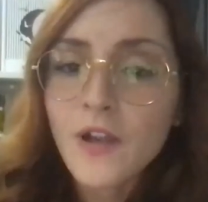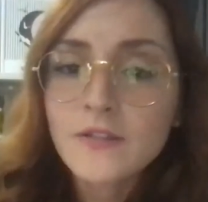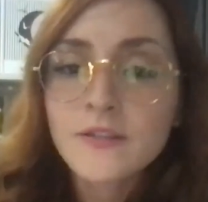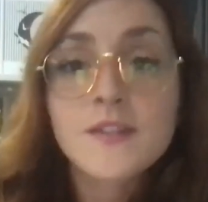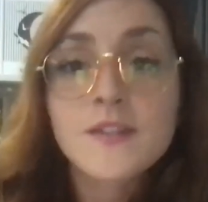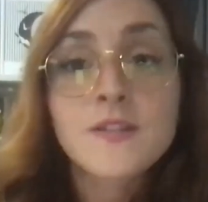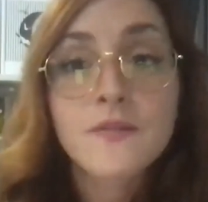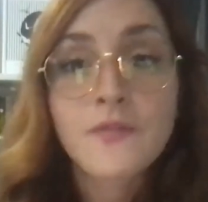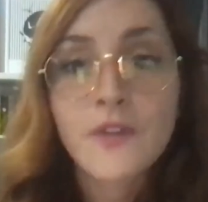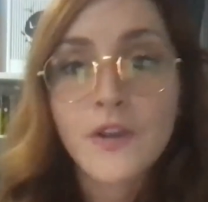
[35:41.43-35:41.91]

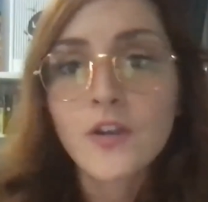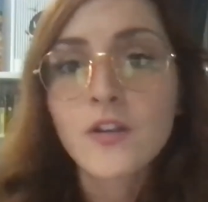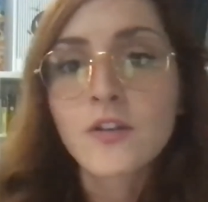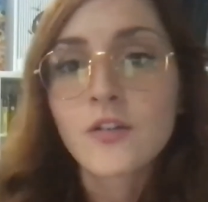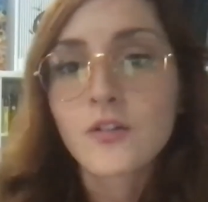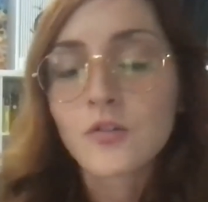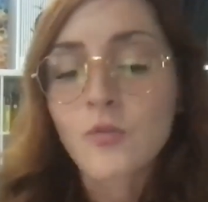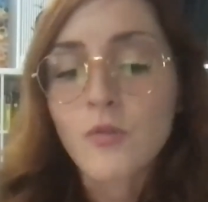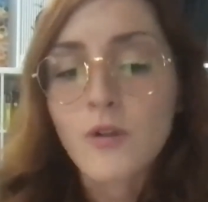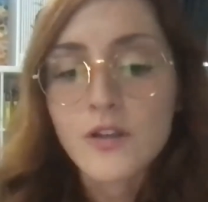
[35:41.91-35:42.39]
that's a very
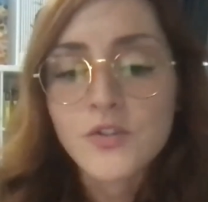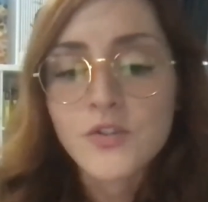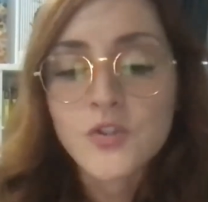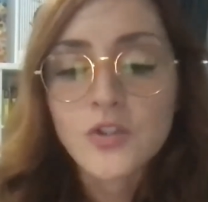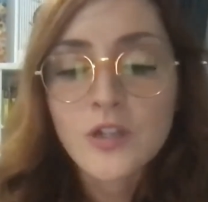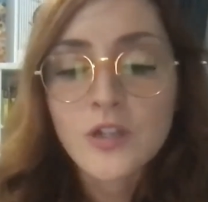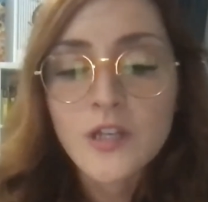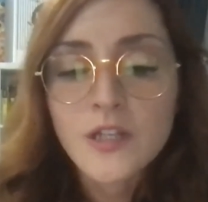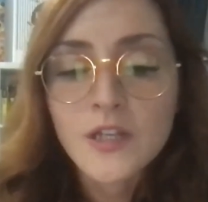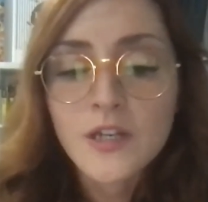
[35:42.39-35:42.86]
good
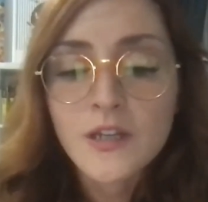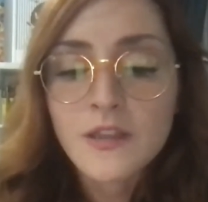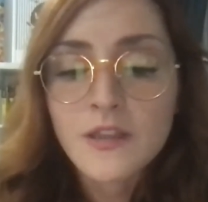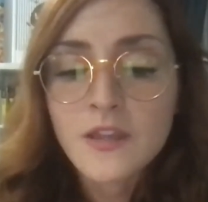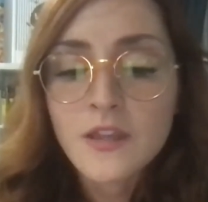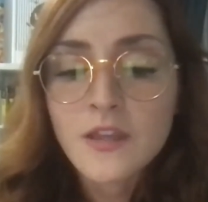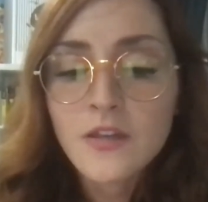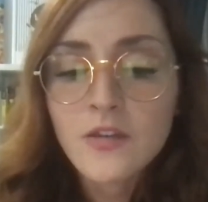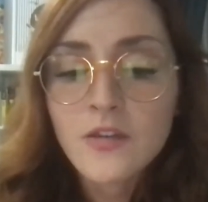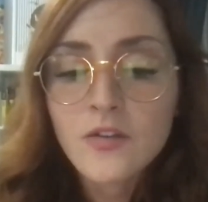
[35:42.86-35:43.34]
question. And I
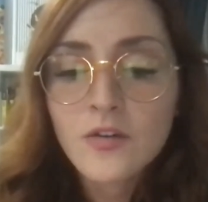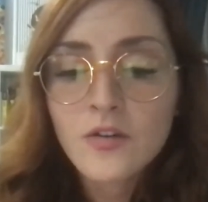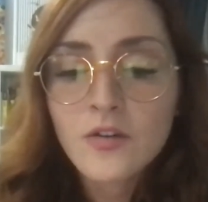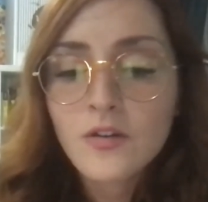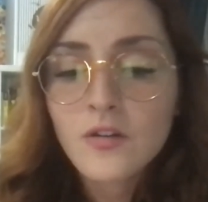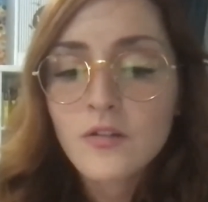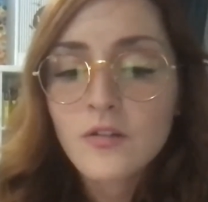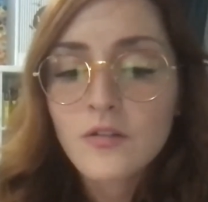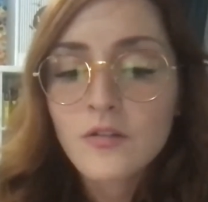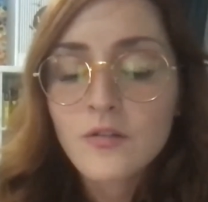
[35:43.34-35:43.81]
think
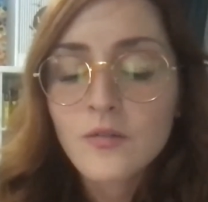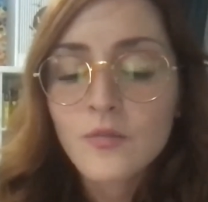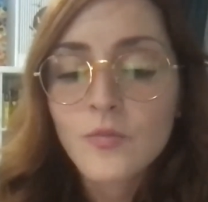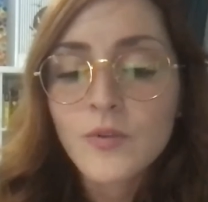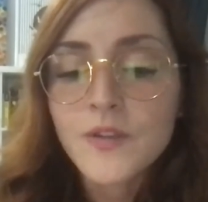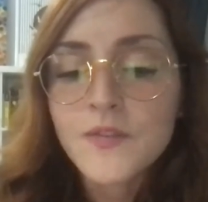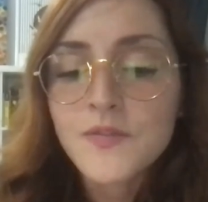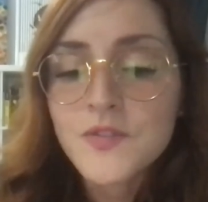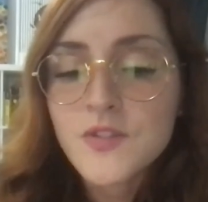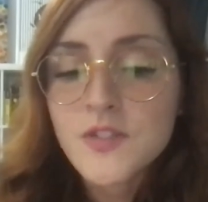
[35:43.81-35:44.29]

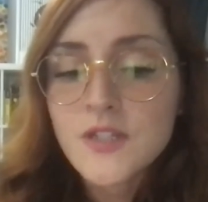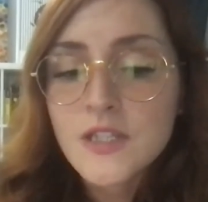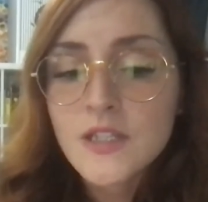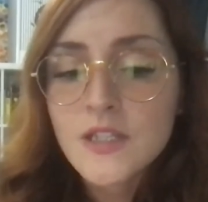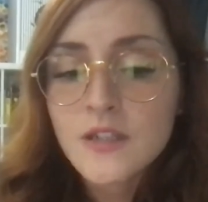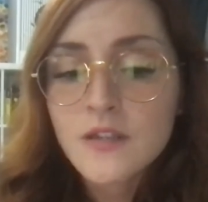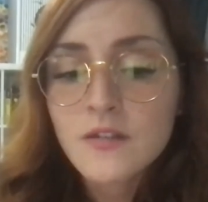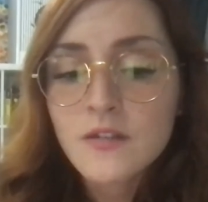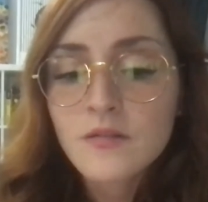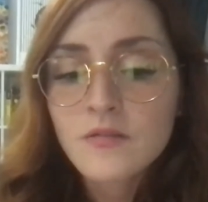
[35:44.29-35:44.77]
we've
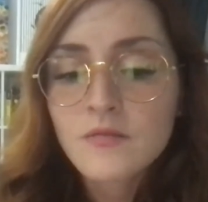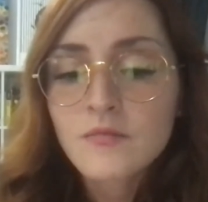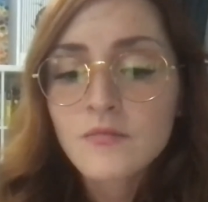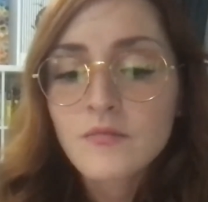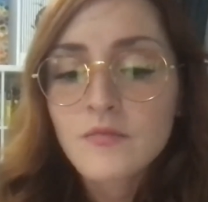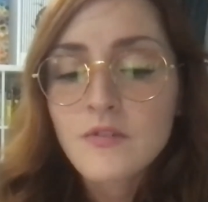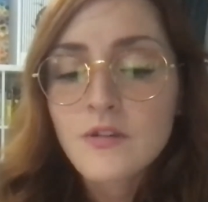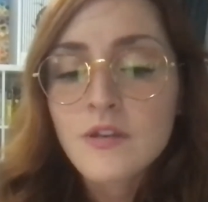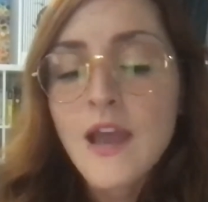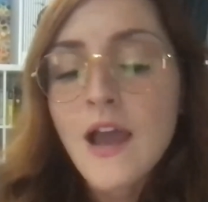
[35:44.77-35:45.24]
seen
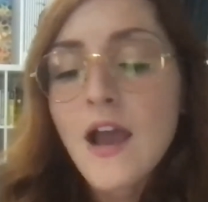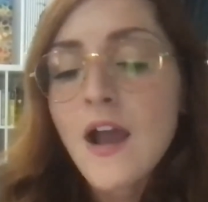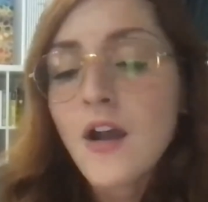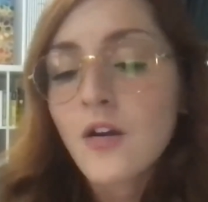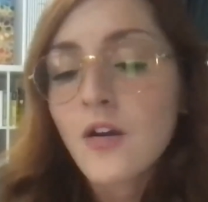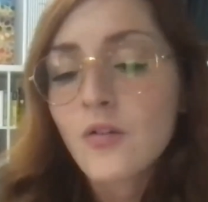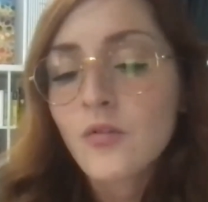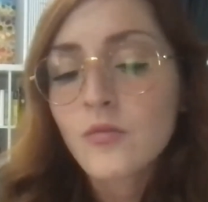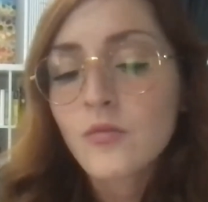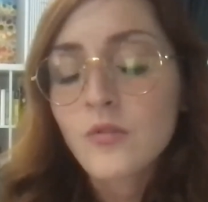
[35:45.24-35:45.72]

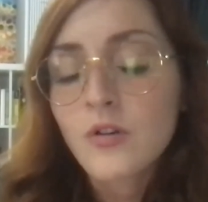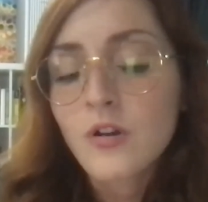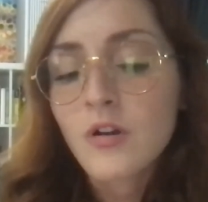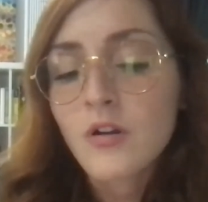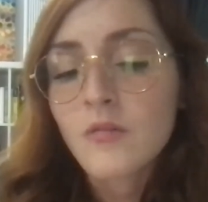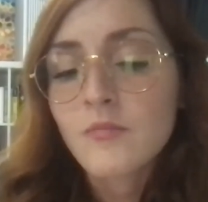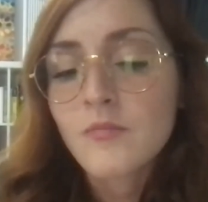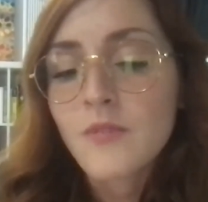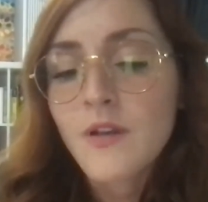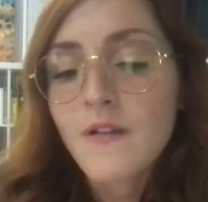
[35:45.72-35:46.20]
now
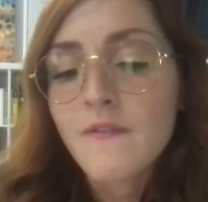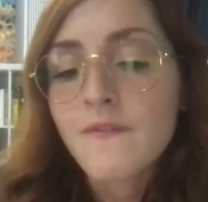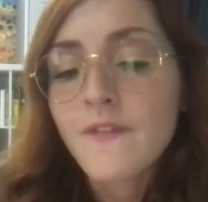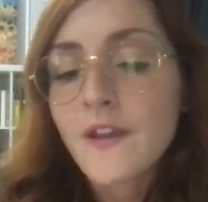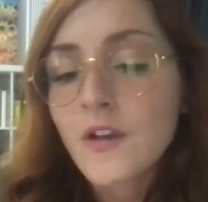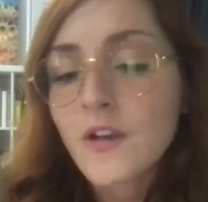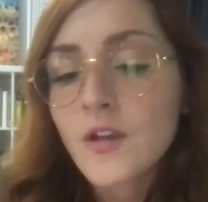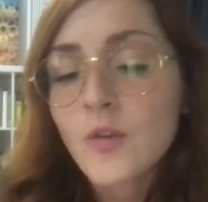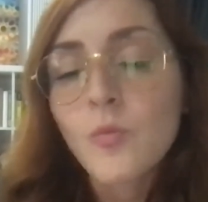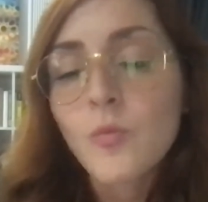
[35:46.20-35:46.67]
a
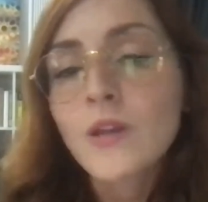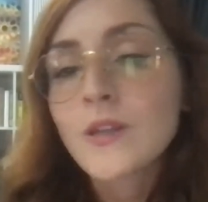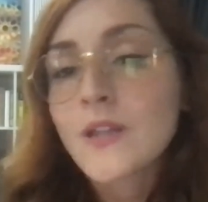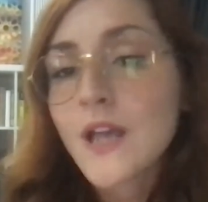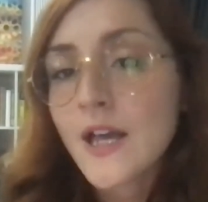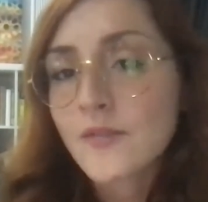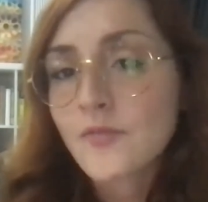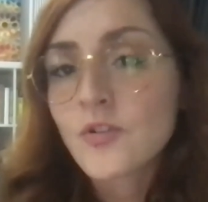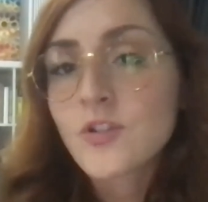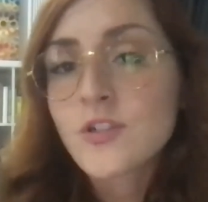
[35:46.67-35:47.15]
very well
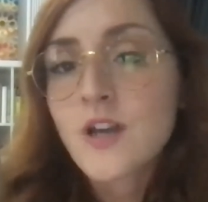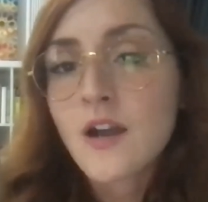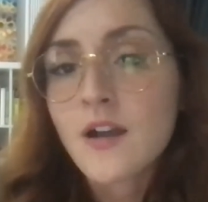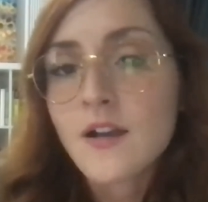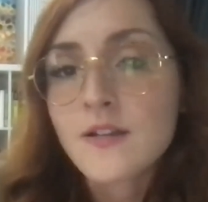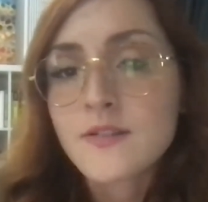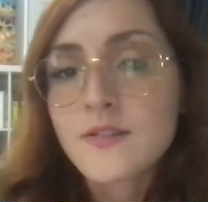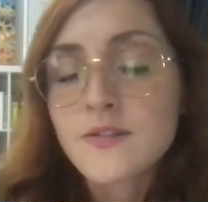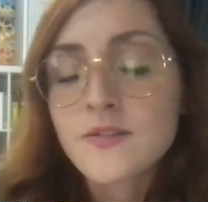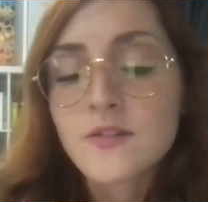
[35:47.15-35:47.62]

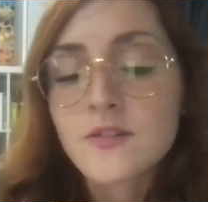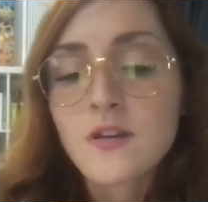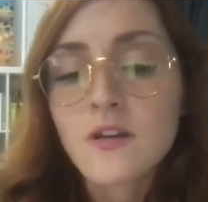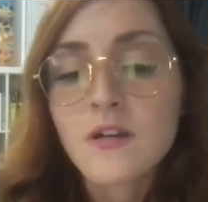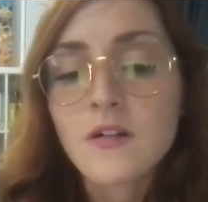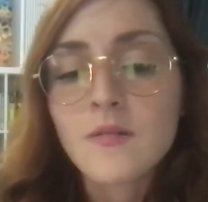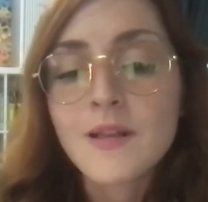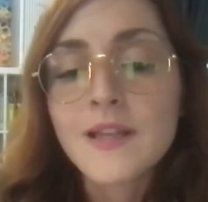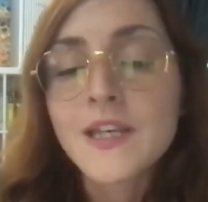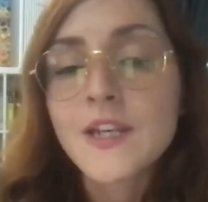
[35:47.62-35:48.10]
advertised
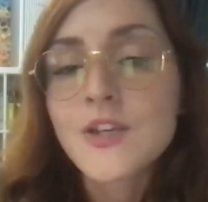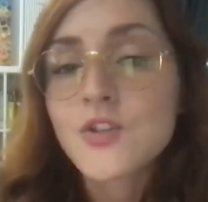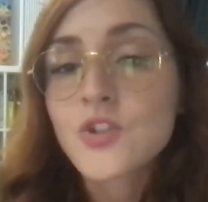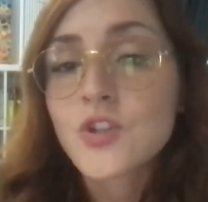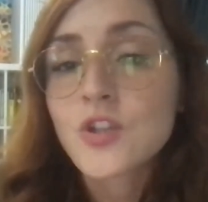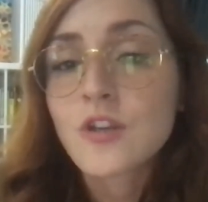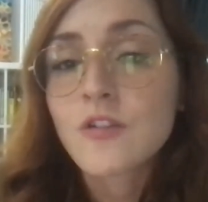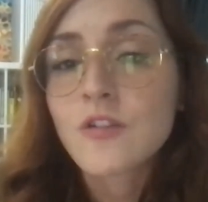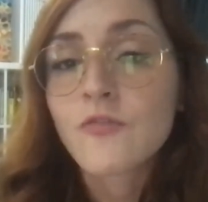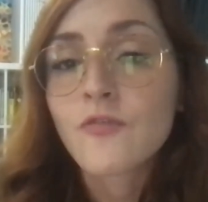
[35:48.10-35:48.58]

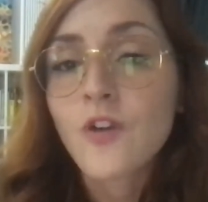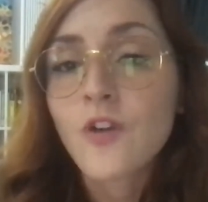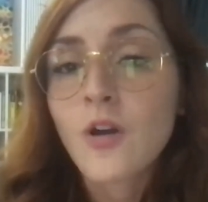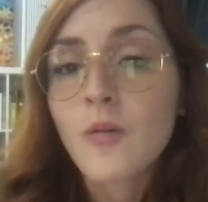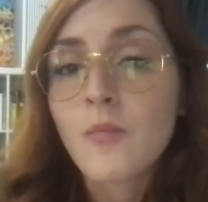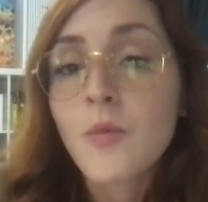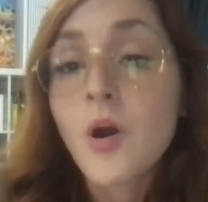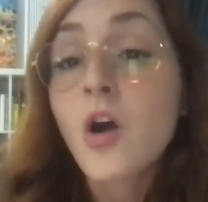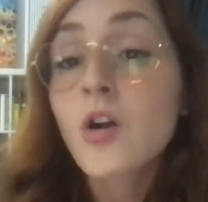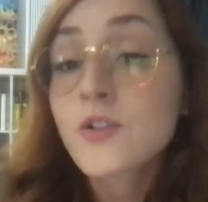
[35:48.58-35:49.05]
initiative
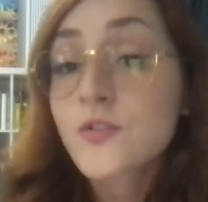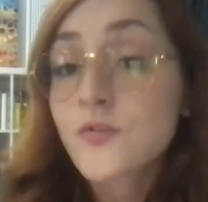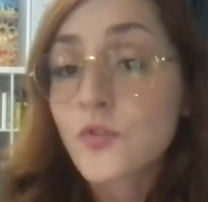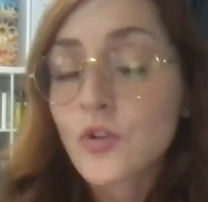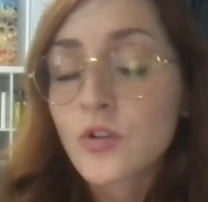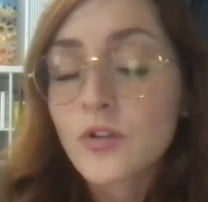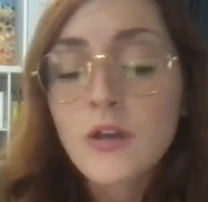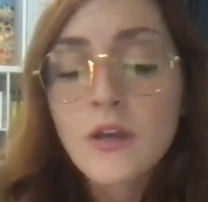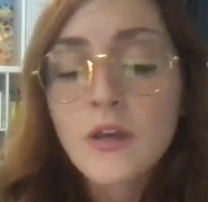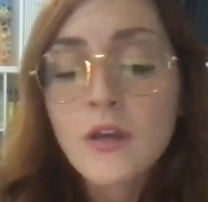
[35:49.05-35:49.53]
from
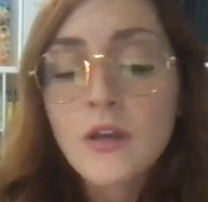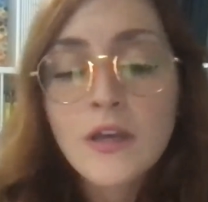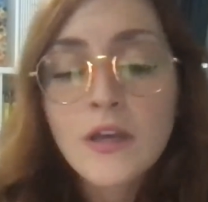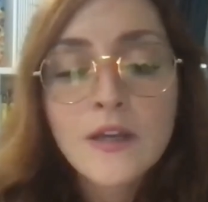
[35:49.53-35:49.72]
Oxford.